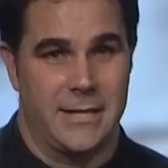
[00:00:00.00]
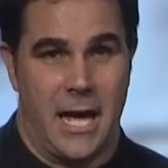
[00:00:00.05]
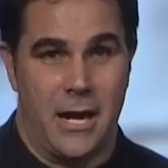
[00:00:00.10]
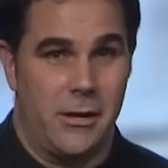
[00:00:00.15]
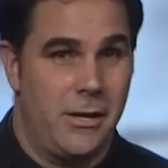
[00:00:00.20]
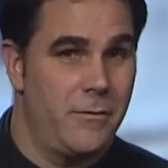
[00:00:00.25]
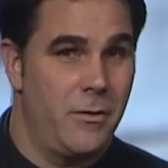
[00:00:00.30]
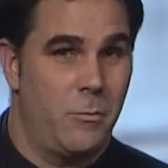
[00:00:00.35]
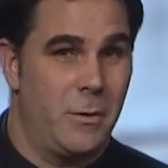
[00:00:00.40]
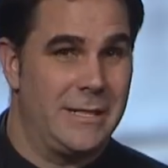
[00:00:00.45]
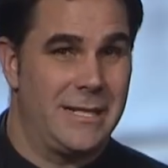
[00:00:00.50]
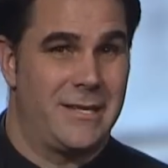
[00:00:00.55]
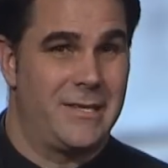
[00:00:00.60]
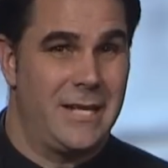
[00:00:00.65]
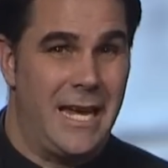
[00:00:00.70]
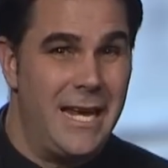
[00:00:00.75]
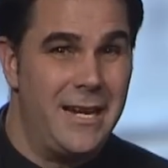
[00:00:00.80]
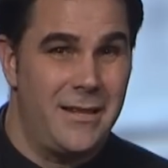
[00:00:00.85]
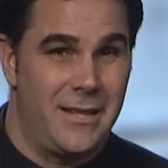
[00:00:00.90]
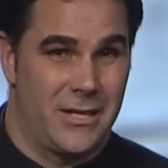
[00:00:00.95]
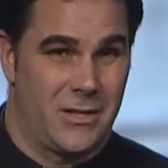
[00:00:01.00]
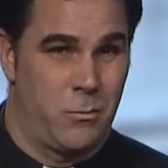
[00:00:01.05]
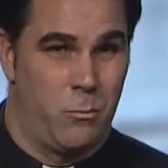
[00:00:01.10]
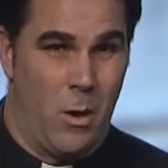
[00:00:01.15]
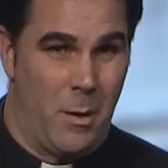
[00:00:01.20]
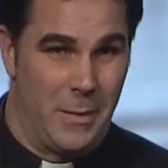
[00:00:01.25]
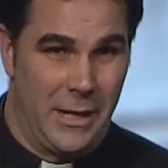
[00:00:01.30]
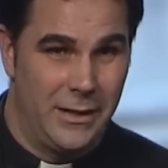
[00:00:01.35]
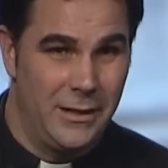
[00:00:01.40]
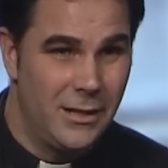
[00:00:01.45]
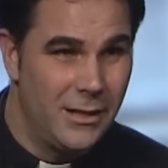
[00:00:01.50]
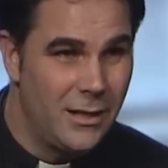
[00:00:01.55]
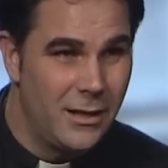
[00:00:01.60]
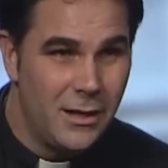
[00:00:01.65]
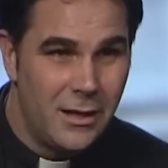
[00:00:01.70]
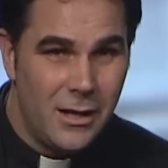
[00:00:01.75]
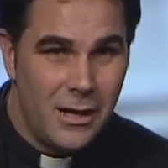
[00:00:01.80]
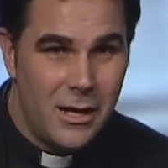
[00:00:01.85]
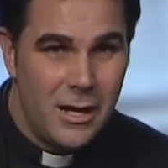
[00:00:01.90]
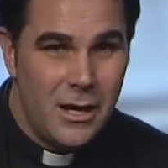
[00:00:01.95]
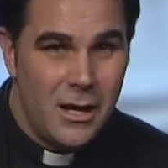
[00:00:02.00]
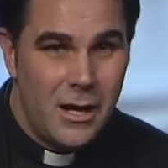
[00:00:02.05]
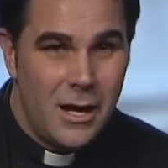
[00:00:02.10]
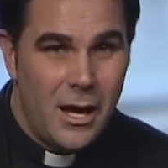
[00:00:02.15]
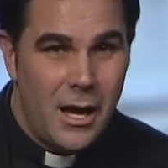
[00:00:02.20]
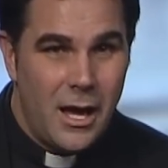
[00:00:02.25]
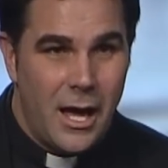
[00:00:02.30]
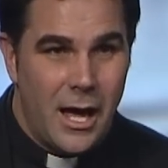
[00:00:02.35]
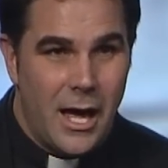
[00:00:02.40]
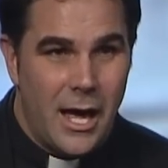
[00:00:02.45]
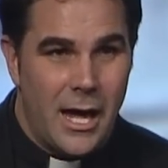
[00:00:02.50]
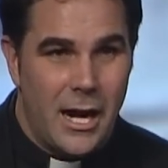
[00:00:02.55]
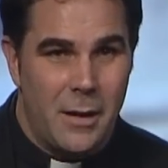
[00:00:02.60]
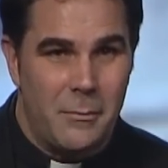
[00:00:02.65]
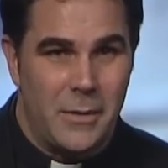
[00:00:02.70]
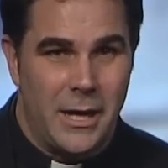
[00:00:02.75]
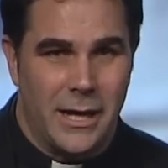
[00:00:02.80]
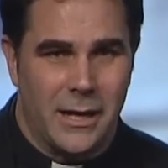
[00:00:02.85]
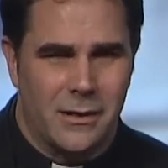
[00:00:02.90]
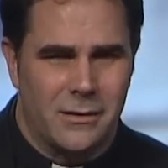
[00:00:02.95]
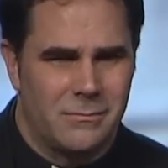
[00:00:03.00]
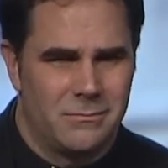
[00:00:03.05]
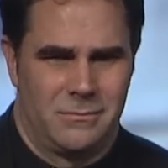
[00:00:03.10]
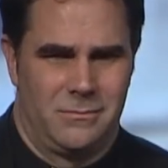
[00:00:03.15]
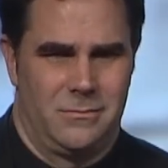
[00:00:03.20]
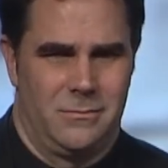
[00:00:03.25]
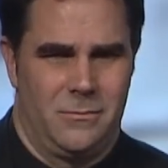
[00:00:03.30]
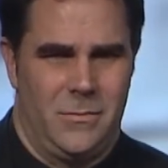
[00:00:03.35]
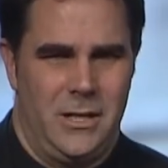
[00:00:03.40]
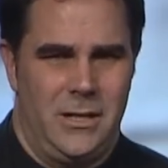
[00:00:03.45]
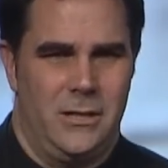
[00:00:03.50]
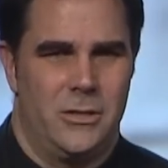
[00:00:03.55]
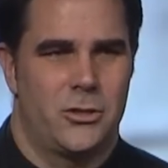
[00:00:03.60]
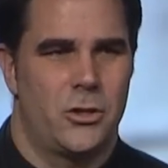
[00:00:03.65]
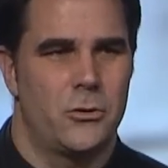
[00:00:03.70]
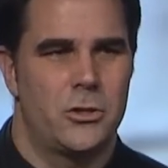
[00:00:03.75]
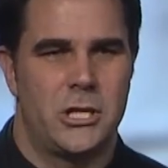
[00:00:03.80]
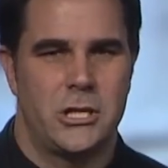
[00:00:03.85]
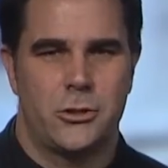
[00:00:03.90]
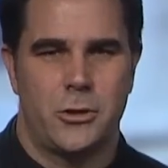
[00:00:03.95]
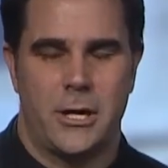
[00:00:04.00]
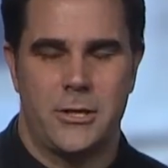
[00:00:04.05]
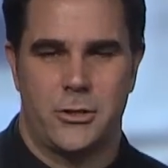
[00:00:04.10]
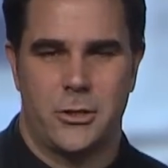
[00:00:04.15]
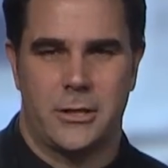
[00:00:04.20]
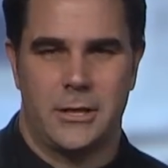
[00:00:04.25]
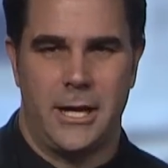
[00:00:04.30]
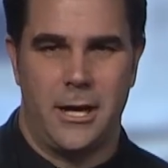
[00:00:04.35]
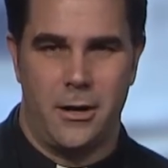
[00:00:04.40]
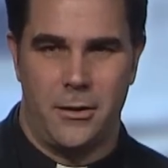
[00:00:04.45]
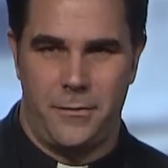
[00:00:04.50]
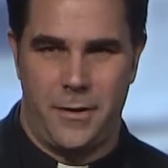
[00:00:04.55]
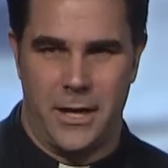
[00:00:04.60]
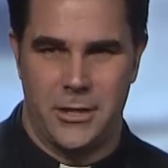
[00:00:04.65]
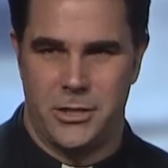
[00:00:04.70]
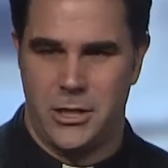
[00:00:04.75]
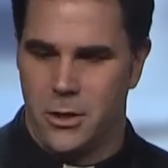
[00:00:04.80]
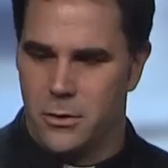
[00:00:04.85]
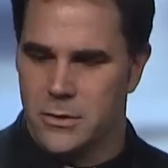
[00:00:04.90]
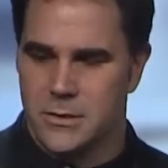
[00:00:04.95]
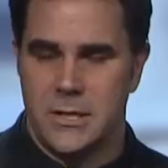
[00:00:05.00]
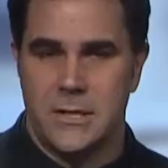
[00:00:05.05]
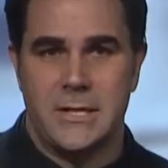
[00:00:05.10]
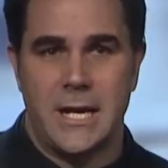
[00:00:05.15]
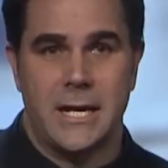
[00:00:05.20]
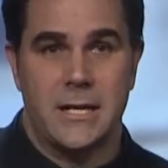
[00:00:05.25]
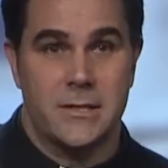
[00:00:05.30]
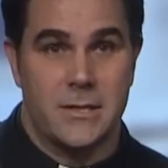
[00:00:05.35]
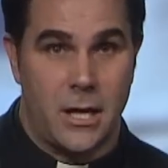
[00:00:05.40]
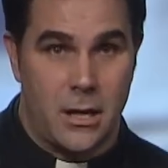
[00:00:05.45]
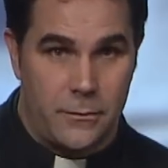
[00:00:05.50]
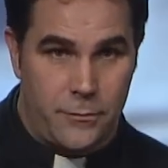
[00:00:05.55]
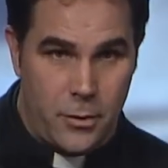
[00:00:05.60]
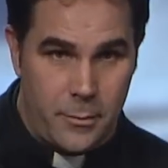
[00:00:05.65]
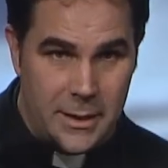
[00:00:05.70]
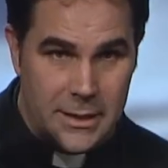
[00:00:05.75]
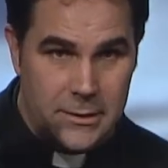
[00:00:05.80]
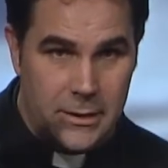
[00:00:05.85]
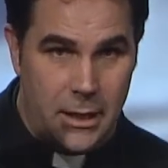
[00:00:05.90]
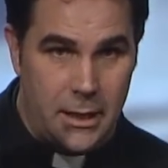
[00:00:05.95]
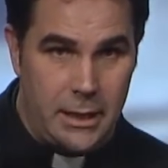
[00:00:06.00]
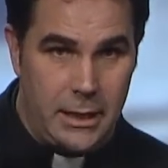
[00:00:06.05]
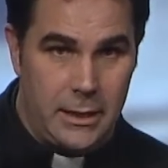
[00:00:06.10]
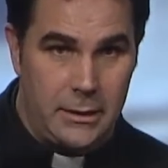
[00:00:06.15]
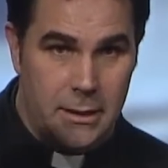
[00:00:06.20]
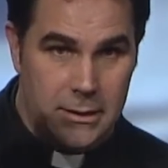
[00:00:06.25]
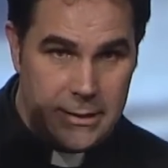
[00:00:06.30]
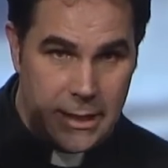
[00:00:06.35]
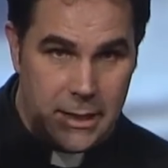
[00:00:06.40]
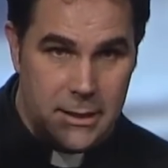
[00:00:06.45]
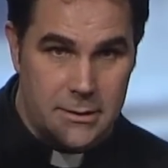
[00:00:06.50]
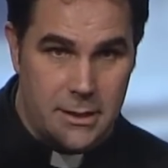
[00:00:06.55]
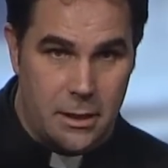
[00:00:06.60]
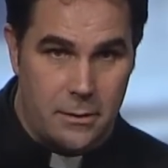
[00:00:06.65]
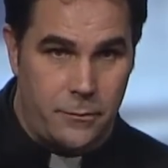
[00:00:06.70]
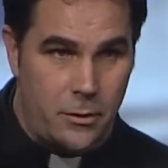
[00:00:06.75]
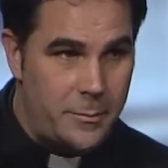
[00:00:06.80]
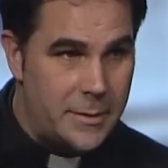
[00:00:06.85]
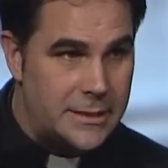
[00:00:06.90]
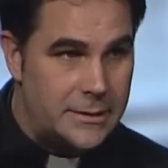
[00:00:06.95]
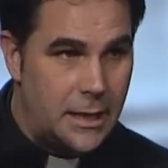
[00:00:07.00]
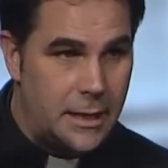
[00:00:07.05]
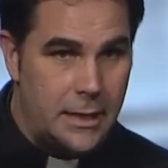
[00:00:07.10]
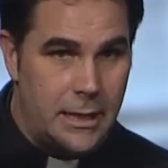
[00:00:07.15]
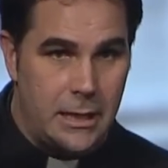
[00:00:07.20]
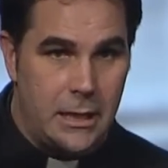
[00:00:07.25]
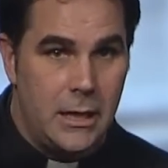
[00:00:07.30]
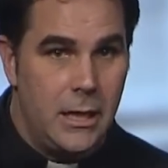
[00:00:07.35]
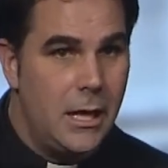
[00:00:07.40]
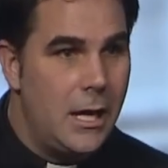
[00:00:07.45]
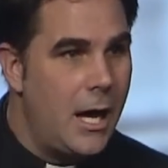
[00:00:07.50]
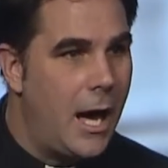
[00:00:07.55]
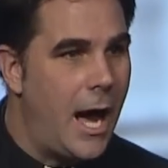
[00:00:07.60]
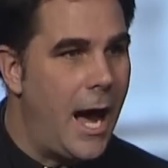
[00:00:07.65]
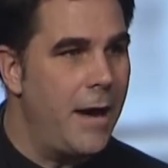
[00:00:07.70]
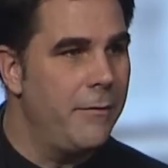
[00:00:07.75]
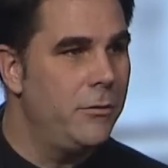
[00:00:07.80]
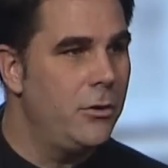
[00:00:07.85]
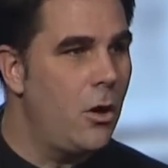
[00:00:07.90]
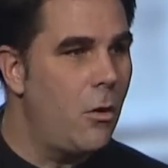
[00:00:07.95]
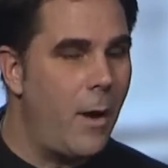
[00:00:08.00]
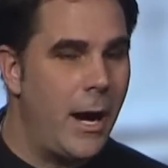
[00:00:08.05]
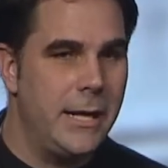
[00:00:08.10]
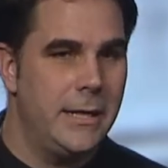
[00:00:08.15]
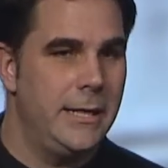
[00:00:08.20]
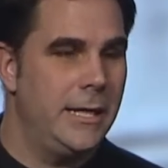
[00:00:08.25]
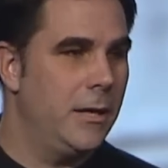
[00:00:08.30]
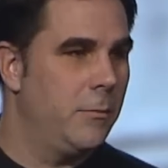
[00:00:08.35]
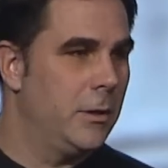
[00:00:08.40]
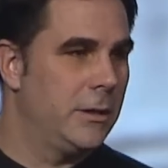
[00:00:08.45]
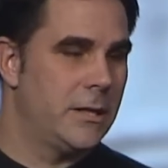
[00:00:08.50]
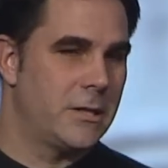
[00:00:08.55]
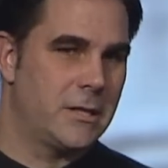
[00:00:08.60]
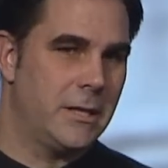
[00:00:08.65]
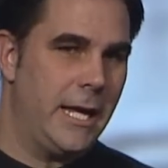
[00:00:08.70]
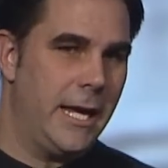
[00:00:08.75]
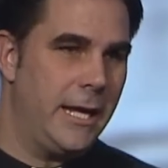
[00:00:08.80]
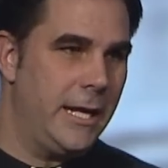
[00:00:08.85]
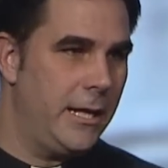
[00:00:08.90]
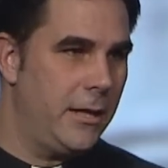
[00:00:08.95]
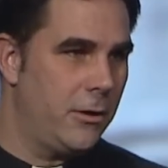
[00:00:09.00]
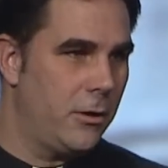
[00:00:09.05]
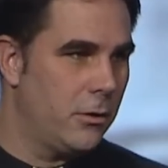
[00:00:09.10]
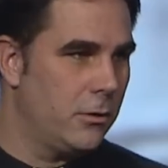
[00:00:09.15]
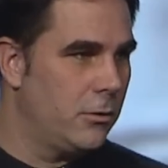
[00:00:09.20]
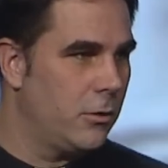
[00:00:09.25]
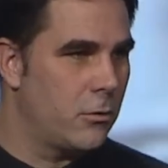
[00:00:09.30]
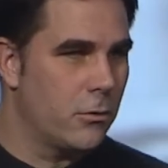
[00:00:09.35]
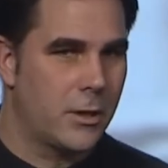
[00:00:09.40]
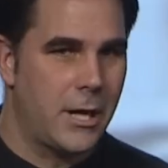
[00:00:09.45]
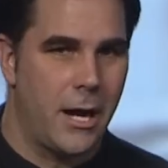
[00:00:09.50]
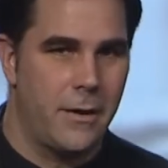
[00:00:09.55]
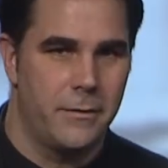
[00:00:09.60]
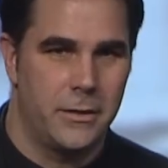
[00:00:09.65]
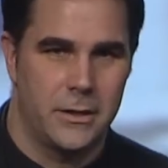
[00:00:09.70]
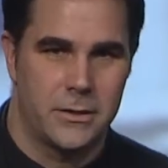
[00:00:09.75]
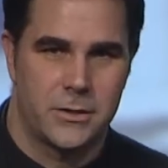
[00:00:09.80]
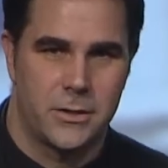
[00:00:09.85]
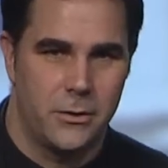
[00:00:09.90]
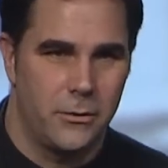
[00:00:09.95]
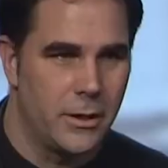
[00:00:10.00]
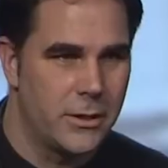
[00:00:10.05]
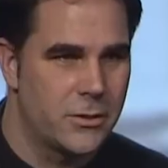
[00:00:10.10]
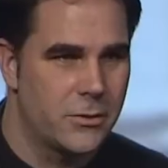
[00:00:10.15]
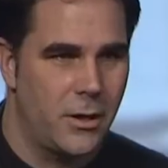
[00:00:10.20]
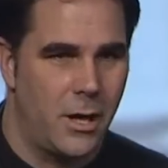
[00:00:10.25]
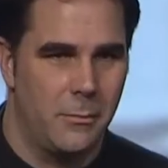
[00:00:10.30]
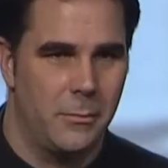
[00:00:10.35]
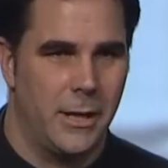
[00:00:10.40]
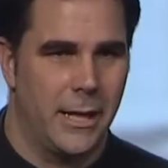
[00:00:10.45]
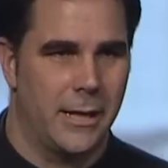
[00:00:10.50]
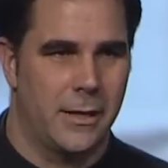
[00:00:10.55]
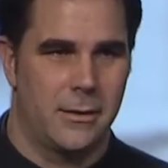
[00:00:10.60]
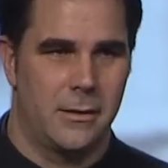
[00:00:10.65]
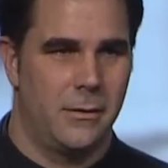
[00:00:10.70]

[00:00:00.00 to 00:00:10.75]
I don't even know what to say to this woman. And I'm like, what? So she tries to clarify. She goes, the second Sarafumi study. I have no idea what this lady and her little coven is doing. So I'm like,